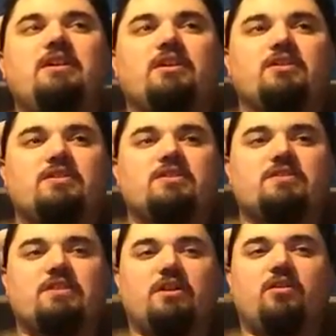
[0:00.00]

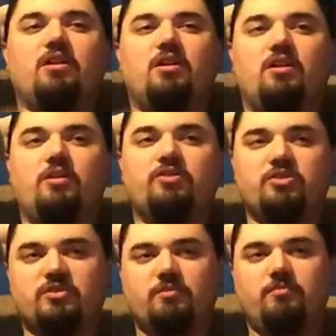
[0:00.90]
because there are
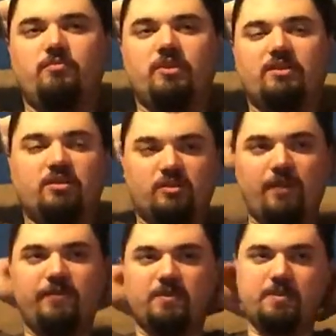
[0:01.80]
there's some like the
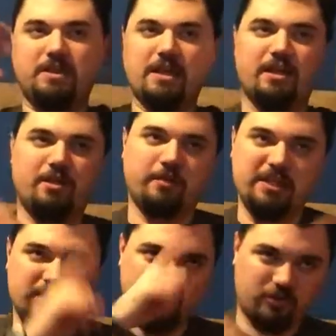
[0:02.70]
stuff at the beginning when
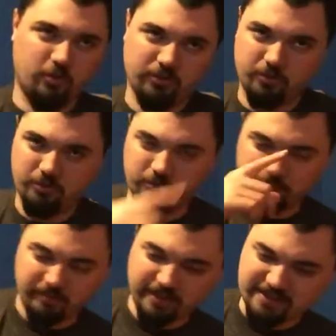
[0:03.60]
he's like going through the
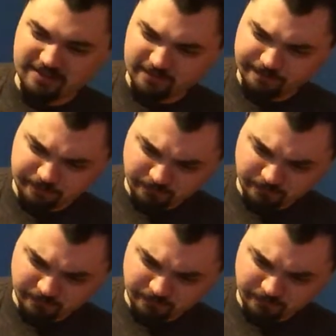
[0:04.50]
place.